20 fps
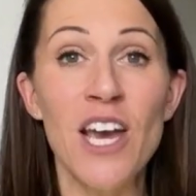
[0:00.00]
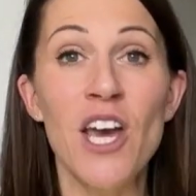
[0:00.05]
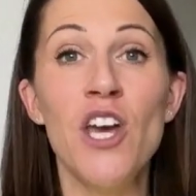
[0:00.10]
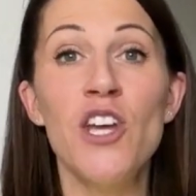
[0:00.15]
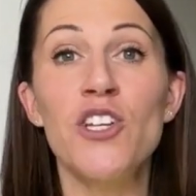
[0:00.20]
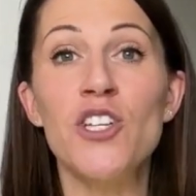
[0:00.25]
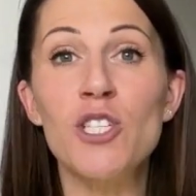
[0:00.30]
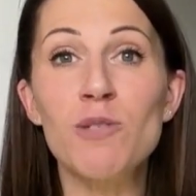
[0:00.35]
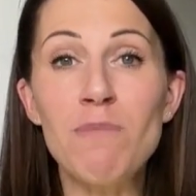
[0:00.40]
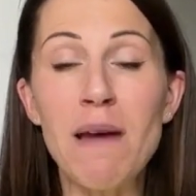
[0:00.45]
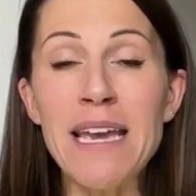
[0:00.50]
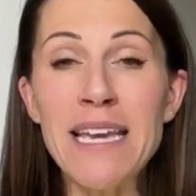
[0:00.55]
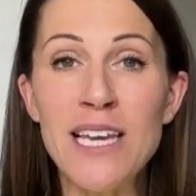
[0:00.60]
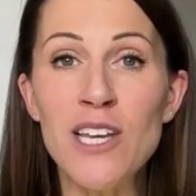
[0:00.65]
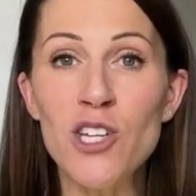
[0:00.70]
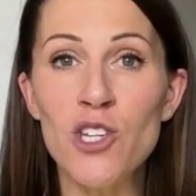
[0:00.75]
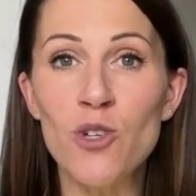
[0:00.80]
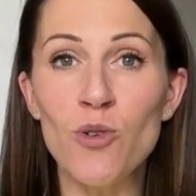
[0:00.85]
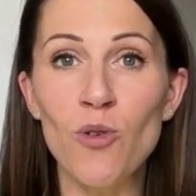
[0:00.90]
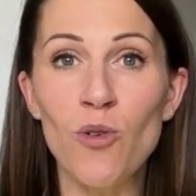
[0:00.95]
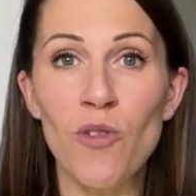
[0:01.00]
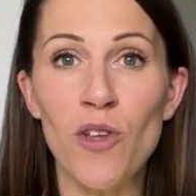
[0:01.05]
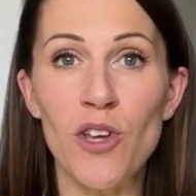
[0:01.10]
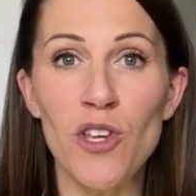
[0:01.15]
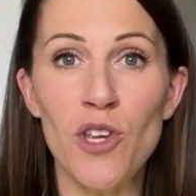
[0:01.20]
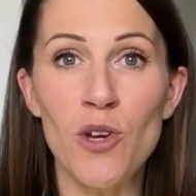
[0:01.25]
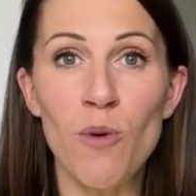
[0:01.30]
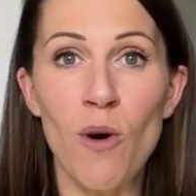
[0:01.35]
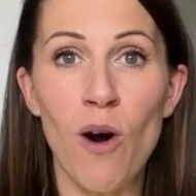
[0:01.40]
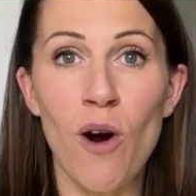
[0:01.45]
Just making sure that
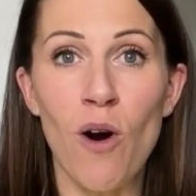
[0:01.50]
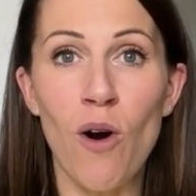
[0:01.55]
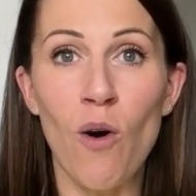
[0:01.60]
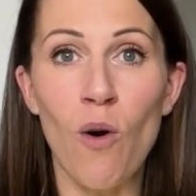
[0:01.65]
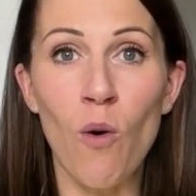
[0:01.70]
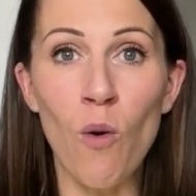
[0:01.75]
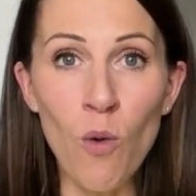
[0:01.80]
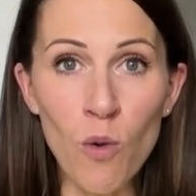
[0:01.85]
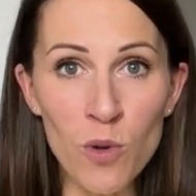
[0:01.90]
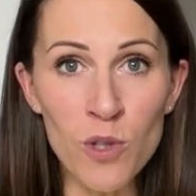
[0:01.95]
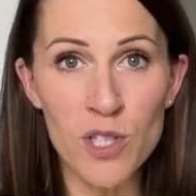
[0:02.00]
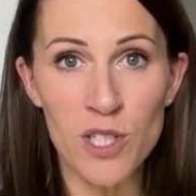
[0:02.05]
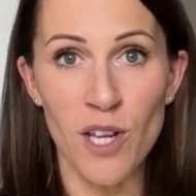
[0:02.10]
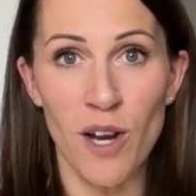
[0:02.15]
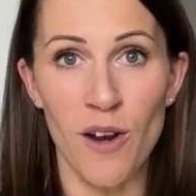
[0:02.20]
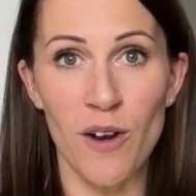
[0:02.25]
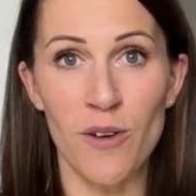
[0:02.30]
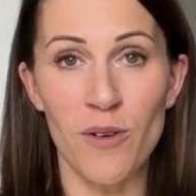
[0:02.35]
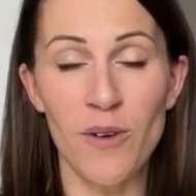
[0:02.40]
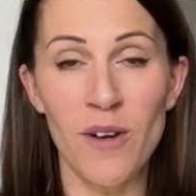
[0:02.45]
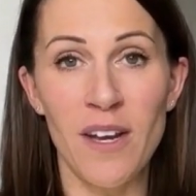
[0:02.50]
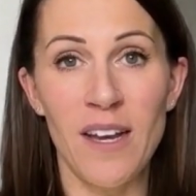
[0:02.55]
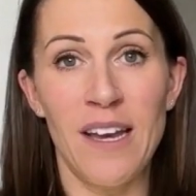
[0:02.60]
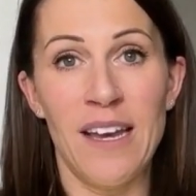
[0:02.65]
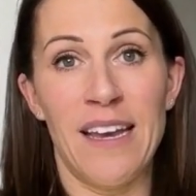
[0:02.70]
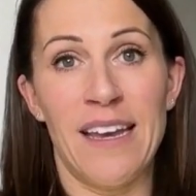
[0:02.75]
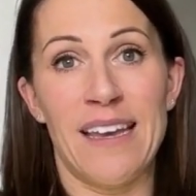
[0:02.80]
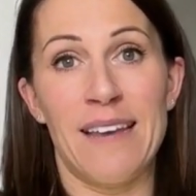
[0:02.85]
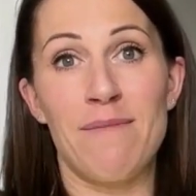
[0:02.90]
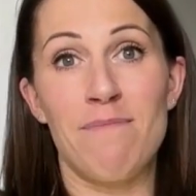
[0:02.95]
you are also
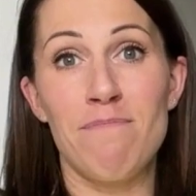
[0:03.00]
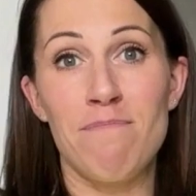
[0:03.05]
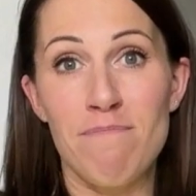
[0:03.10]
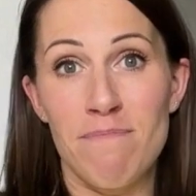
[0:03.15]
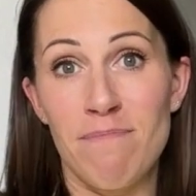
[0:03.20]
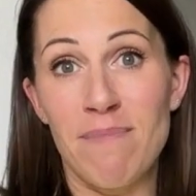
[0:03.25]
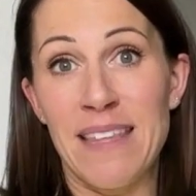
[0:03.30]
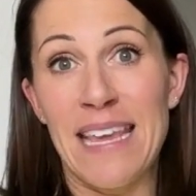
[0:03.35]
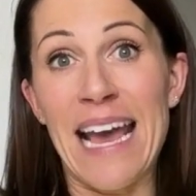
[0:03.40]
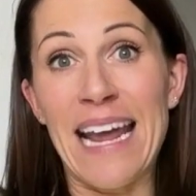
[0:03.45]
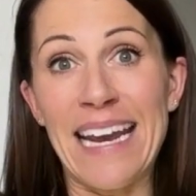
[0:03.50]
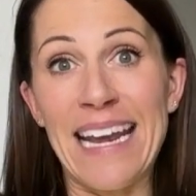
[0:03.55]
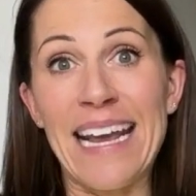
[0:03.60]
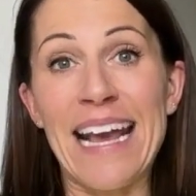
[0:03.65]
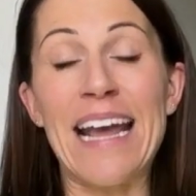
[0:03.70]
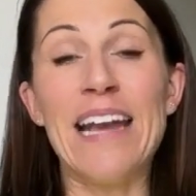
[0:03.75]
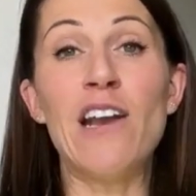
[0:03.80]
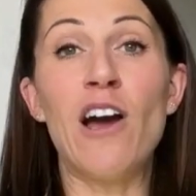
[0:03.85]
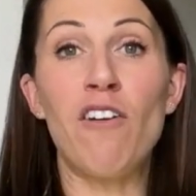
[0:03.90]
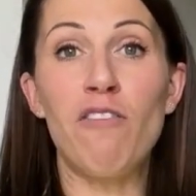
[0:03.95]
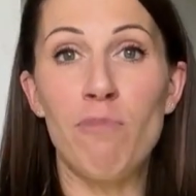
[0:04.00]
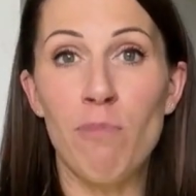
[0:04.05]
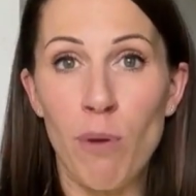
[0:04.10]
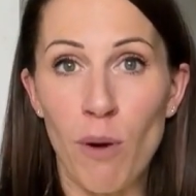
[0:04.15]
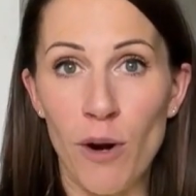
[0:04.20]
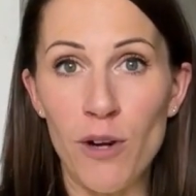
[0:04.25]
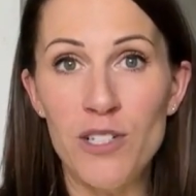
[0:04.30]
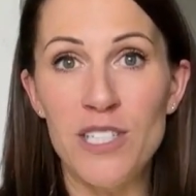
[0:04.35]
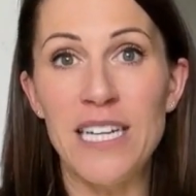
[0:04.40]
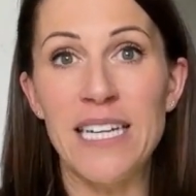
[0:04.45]
getting enough
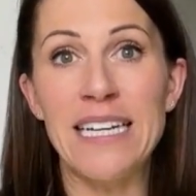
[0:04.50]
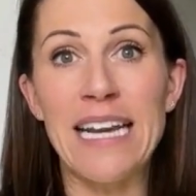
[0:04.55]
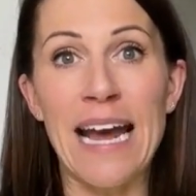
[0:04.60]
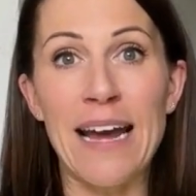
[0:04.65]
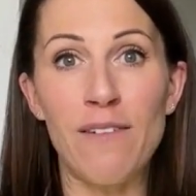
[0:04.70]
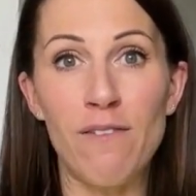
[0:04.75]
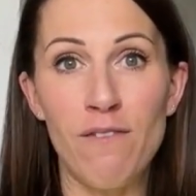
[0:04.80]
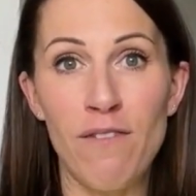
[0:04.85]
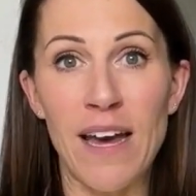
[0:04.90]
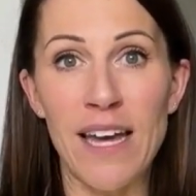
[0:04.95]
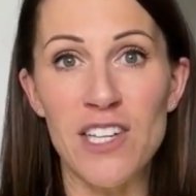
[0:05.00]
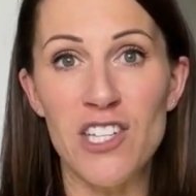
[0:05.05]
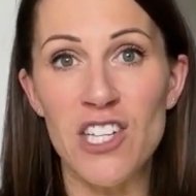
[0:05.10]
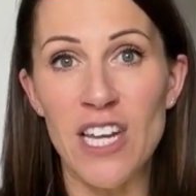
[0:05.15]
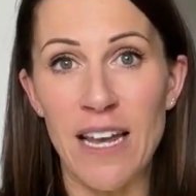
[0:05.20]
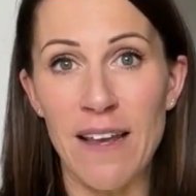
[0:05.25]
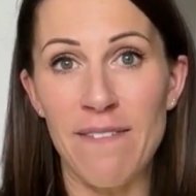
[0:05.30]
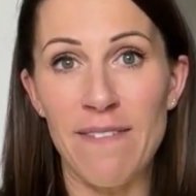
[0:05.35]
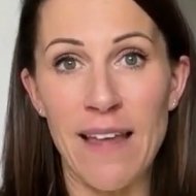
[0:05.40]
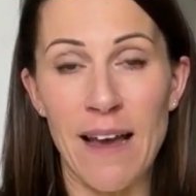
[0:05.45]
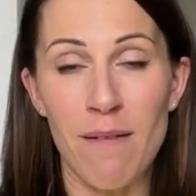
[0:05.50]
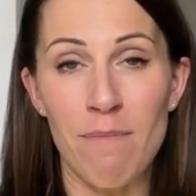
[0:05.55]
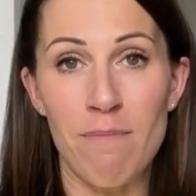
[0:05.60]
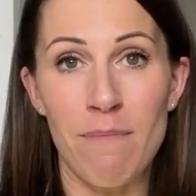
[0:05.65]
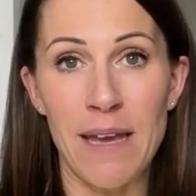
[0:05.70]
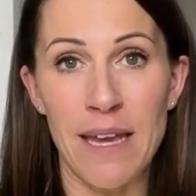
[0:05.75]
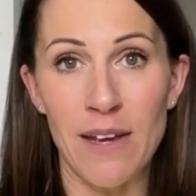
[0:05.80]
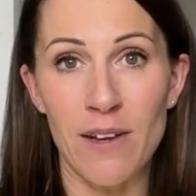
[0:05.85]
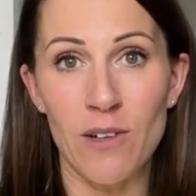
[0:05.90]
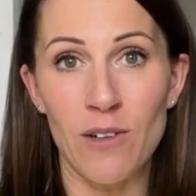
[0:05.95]
protein and veg in that
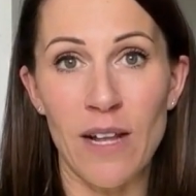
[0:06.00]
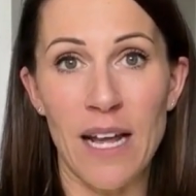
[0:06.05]
meal.